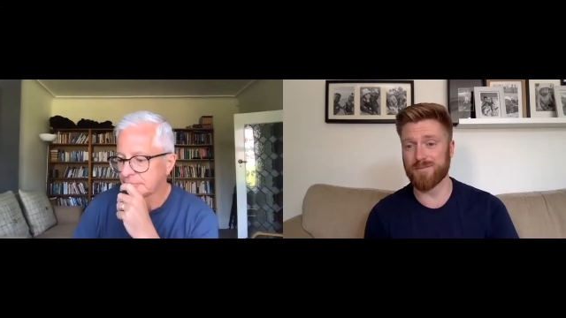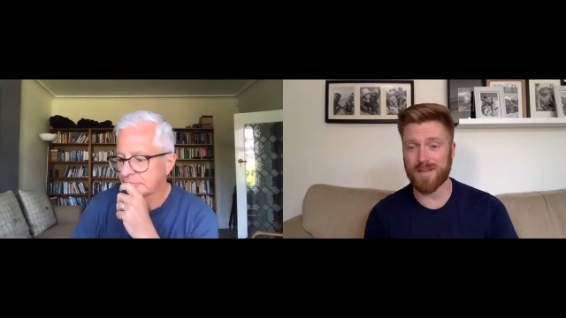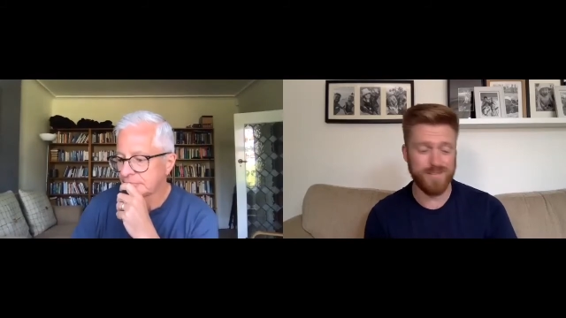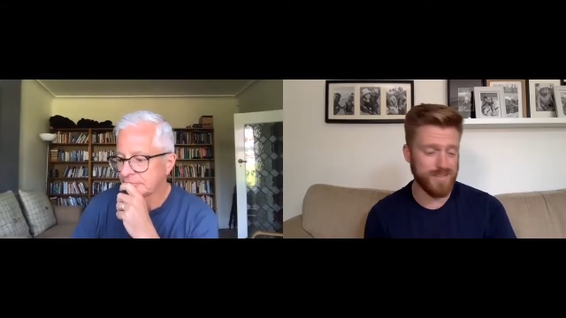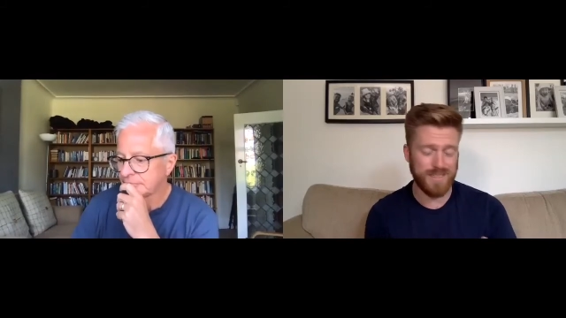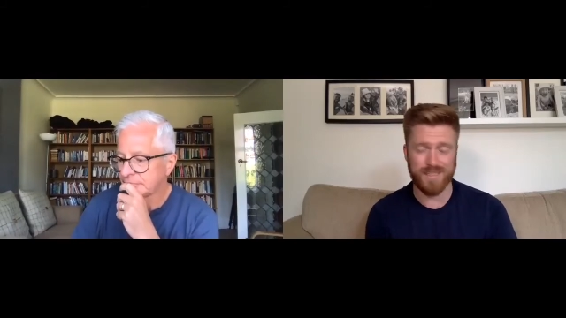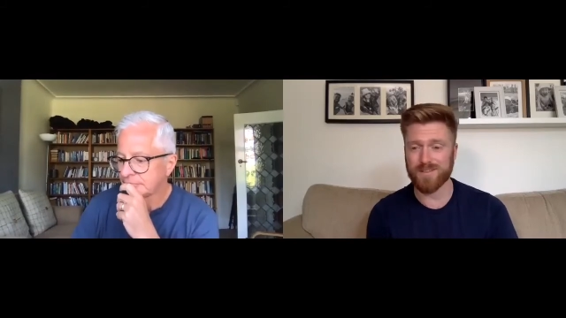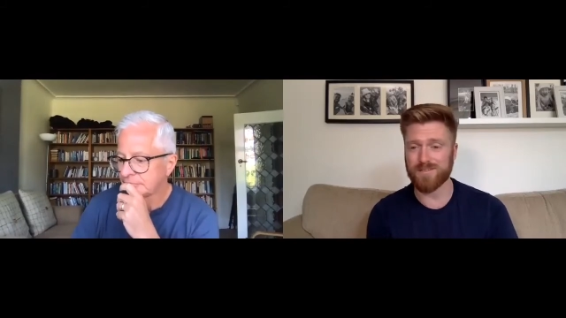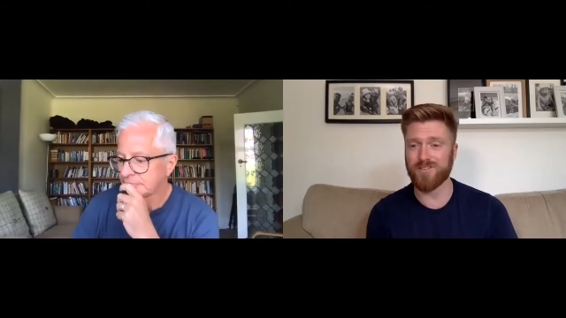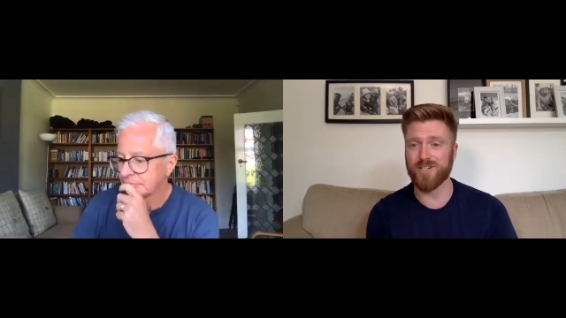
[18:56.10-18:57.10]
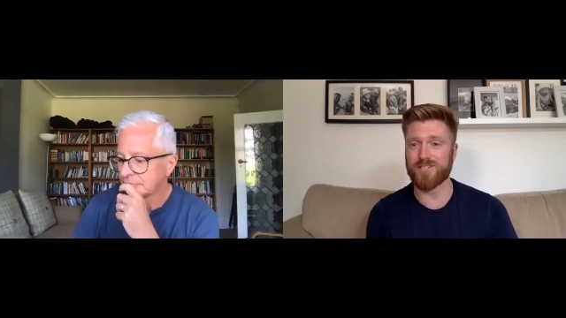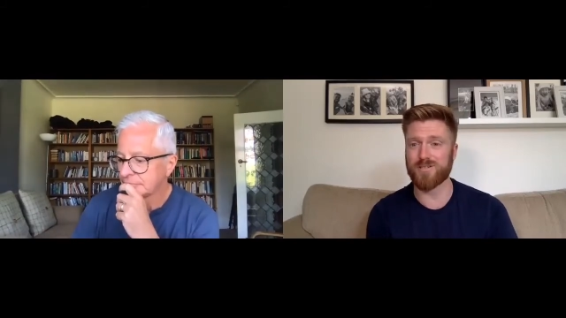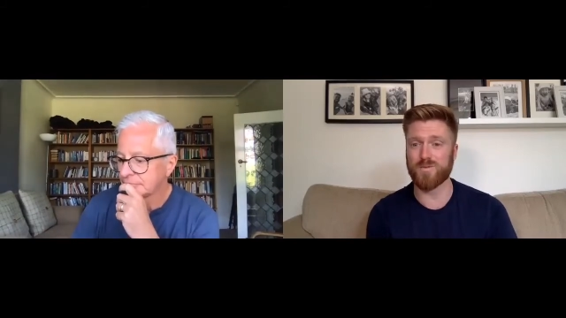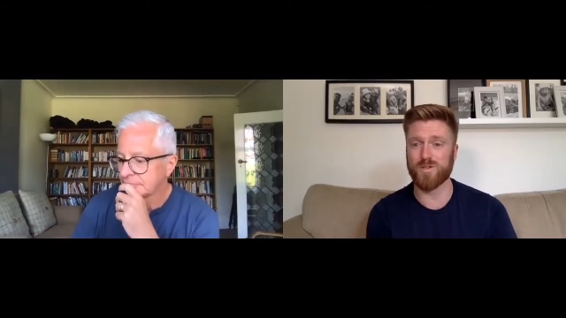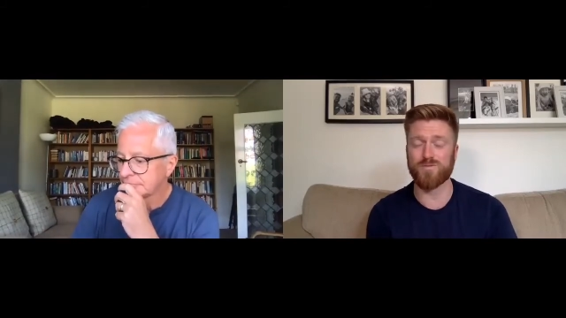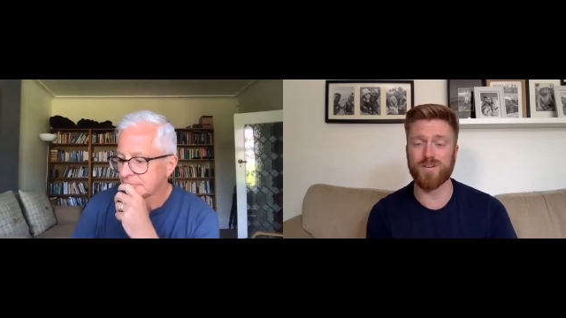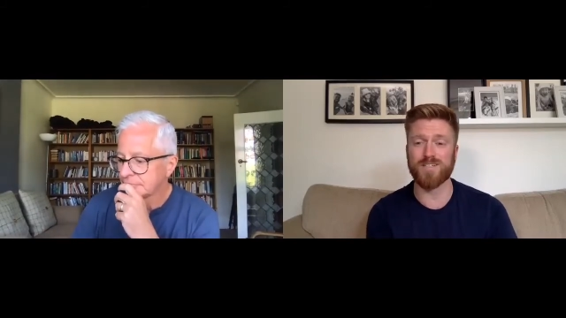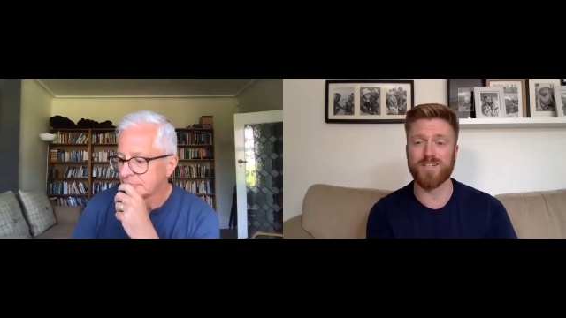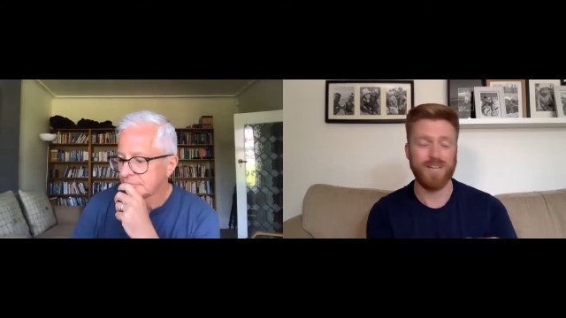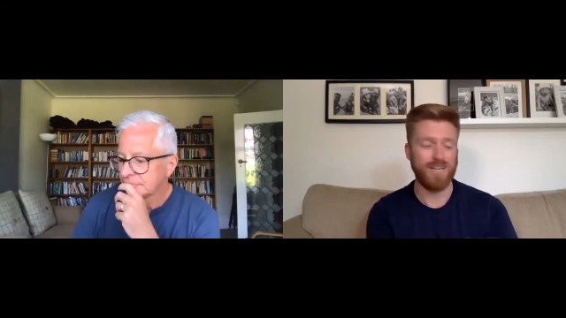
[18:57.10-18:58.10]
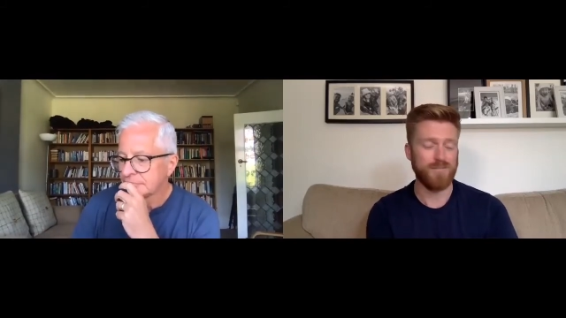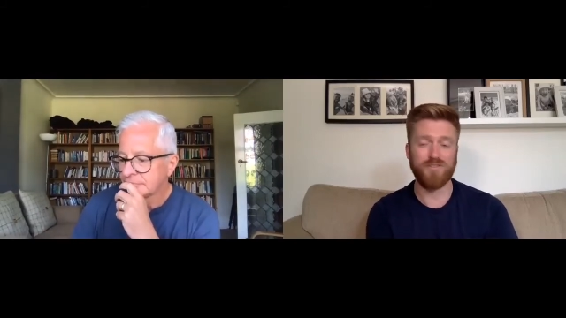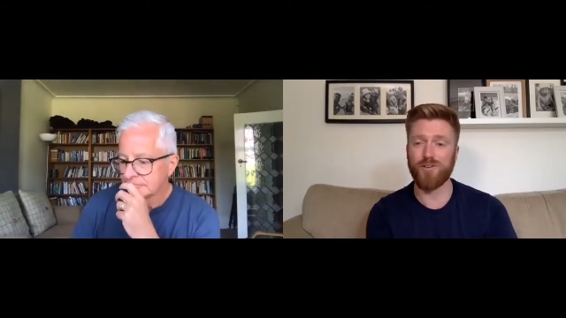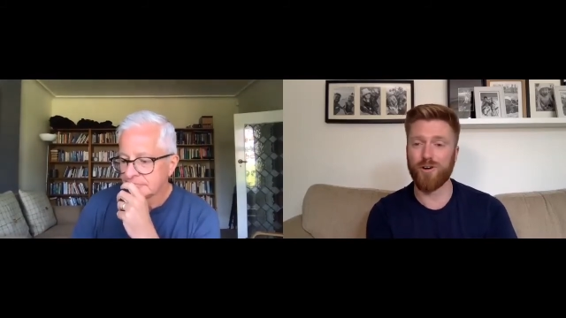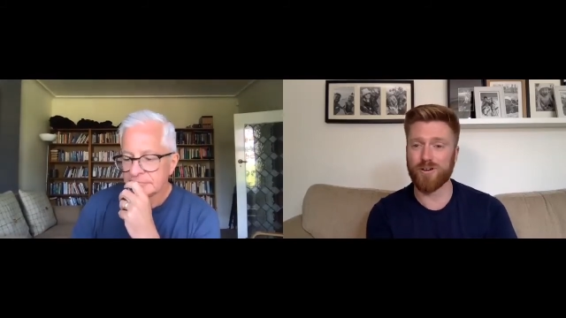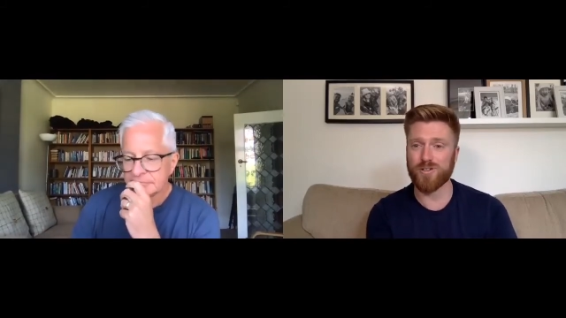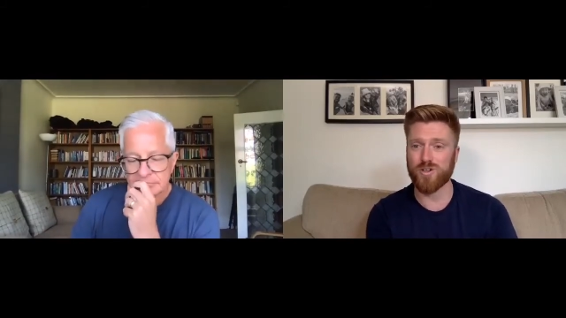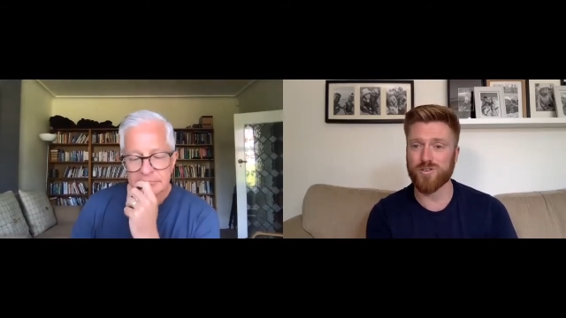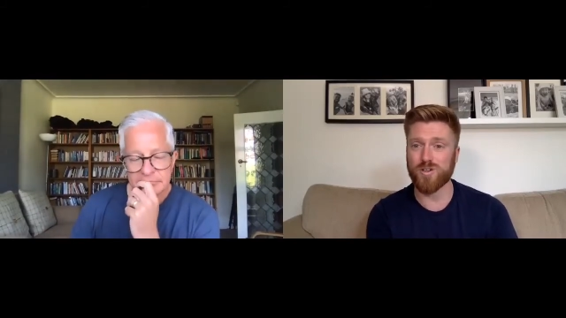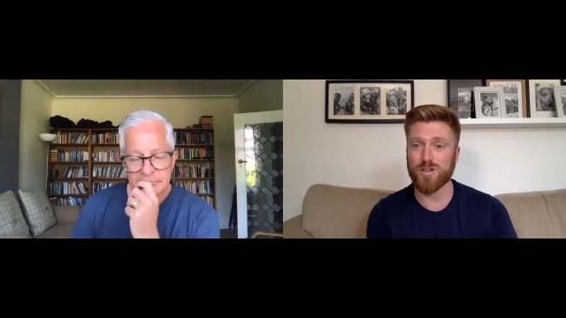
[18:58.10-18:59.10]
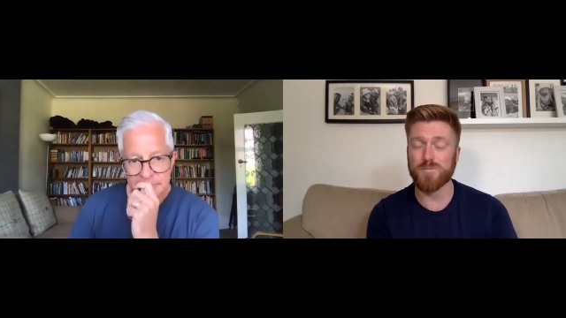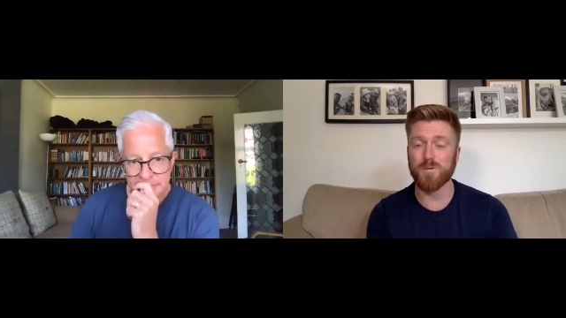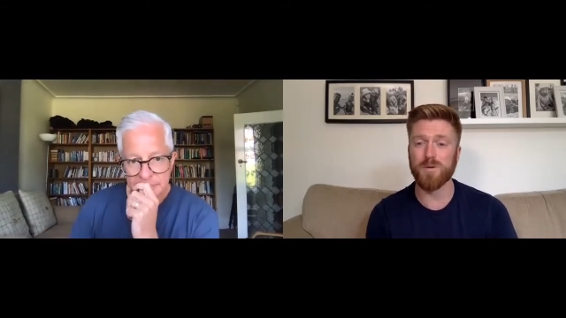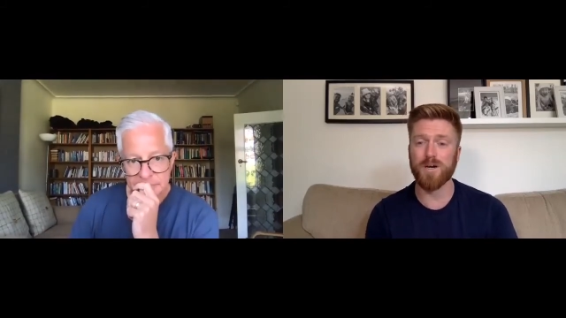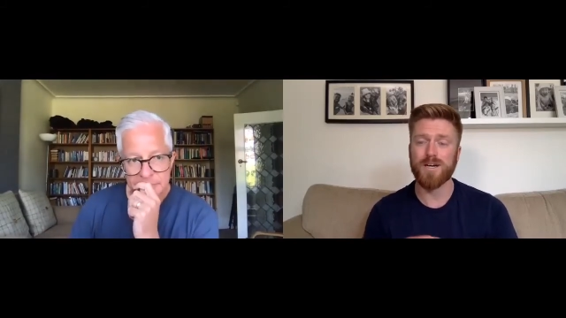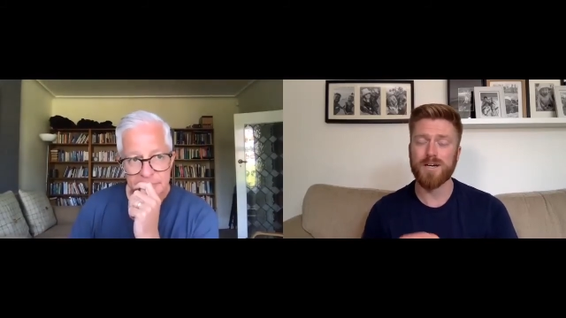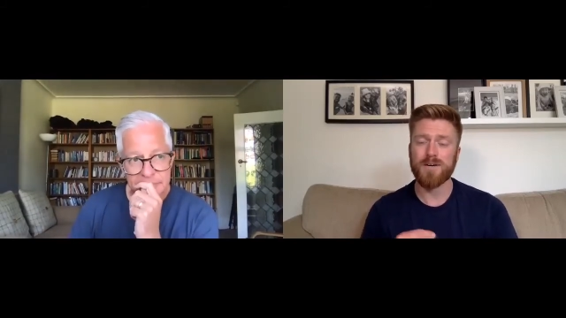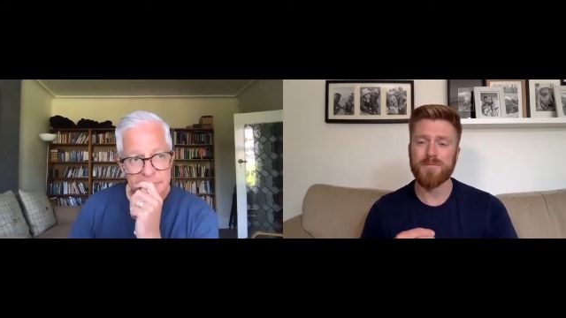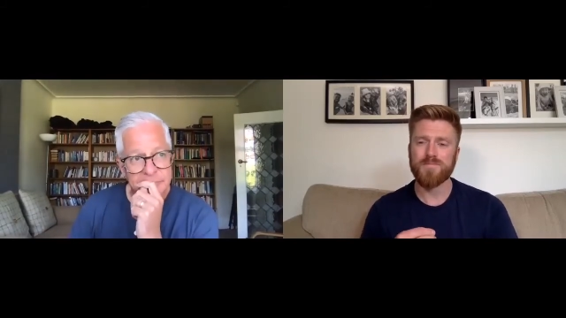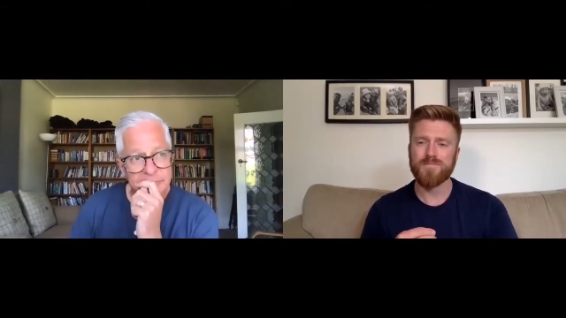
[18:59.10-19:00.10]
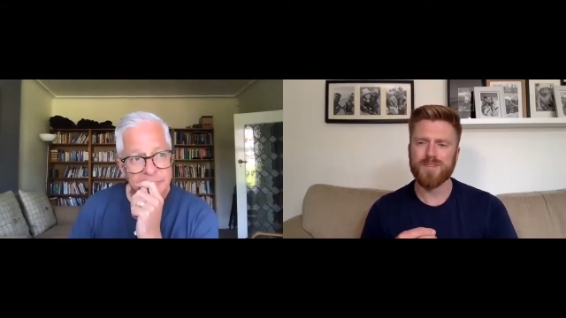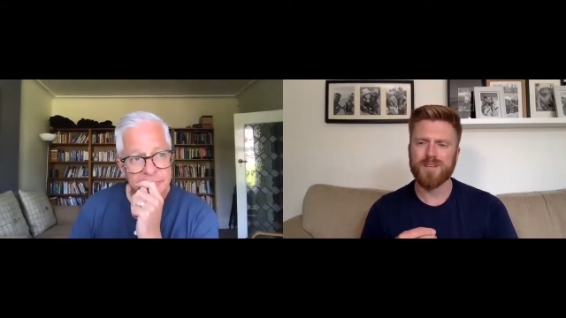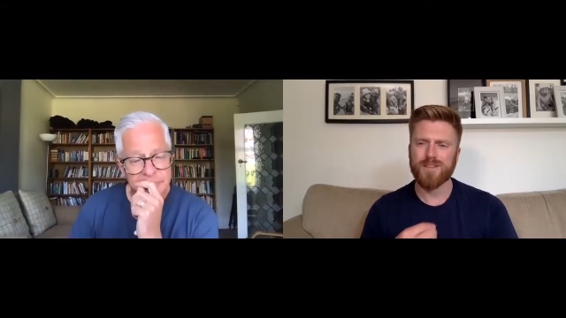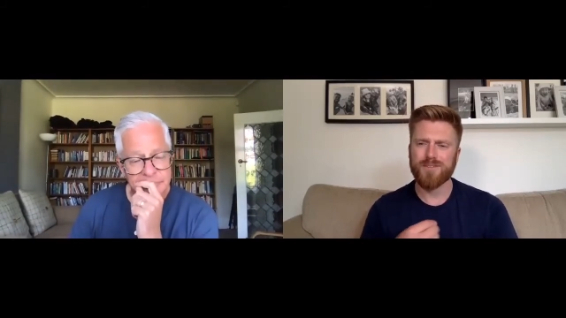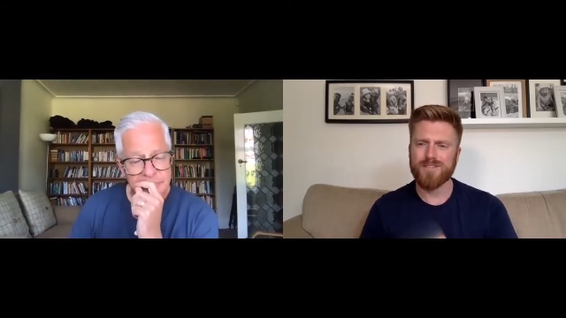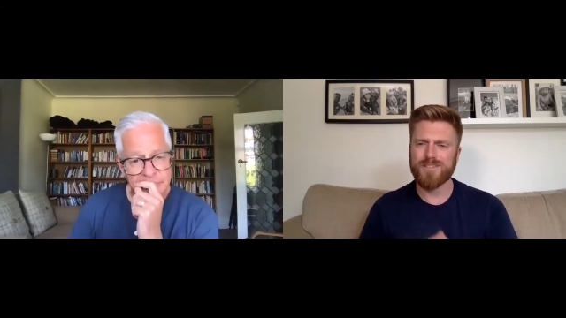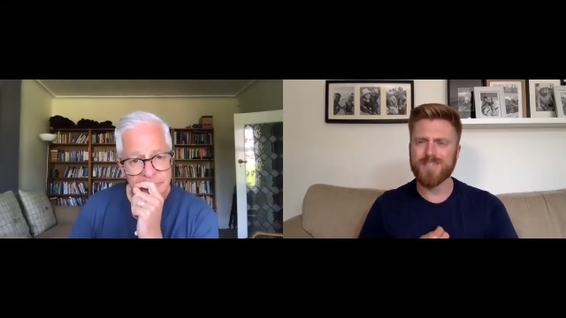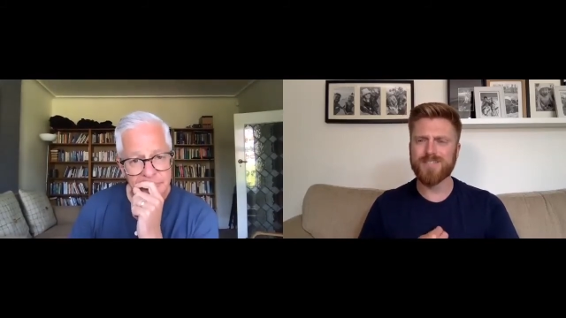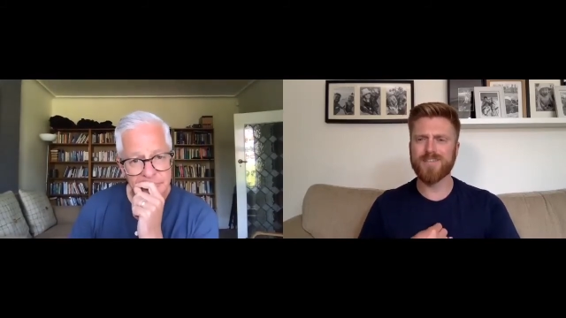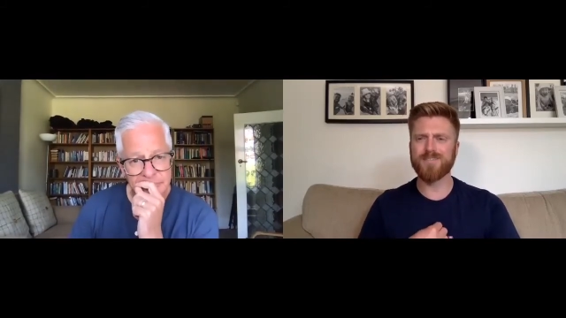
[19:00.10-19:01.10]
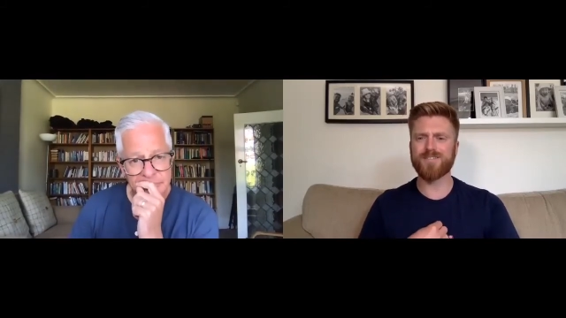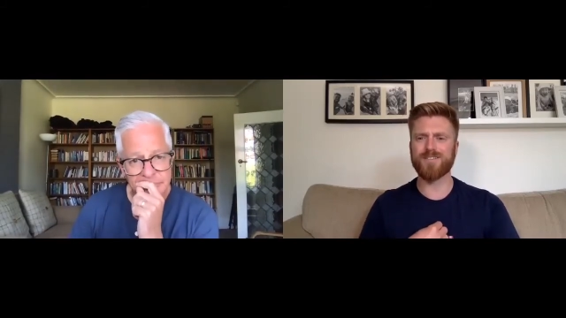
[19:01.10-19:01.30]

Speaker 1: commanded it in the verses we just read before in John's Gospel, but there is this sense